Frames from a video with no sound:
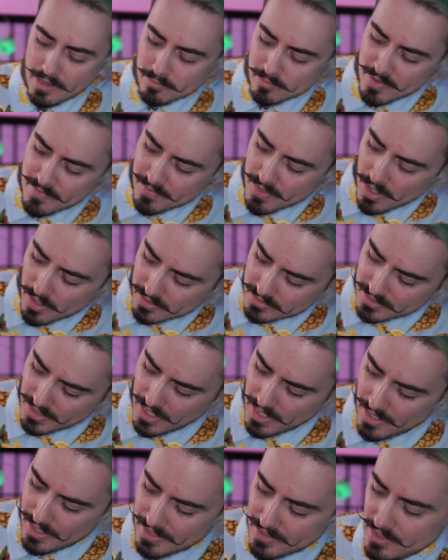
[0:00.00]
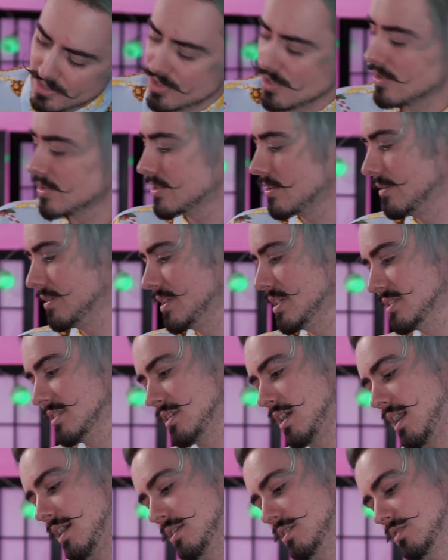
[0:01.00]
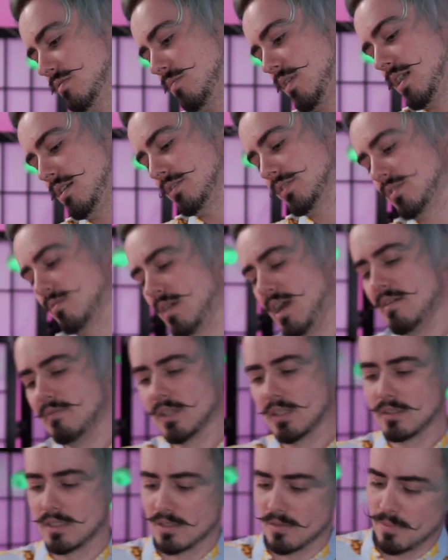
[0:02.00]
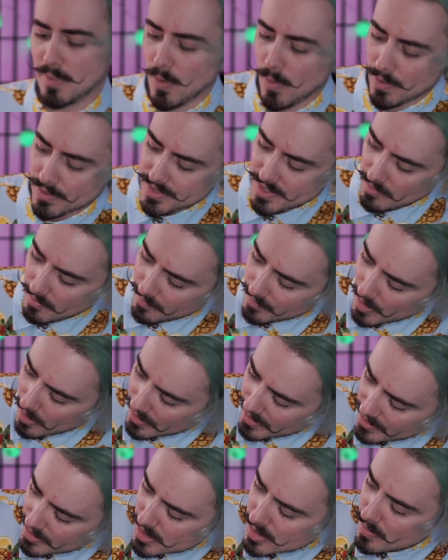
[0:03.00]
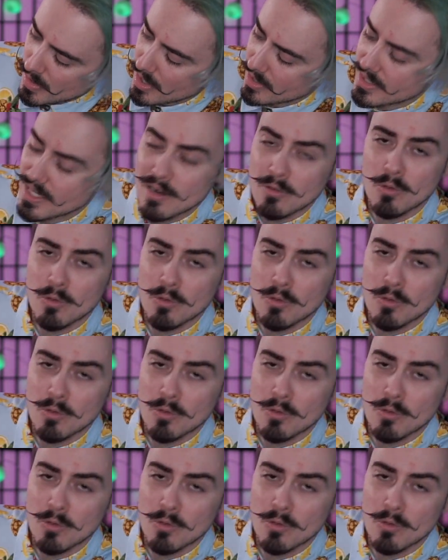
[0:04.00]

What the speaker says: And we've got an exhaust on this side as well. So we'll have a look at the ports that we've got here. So we've got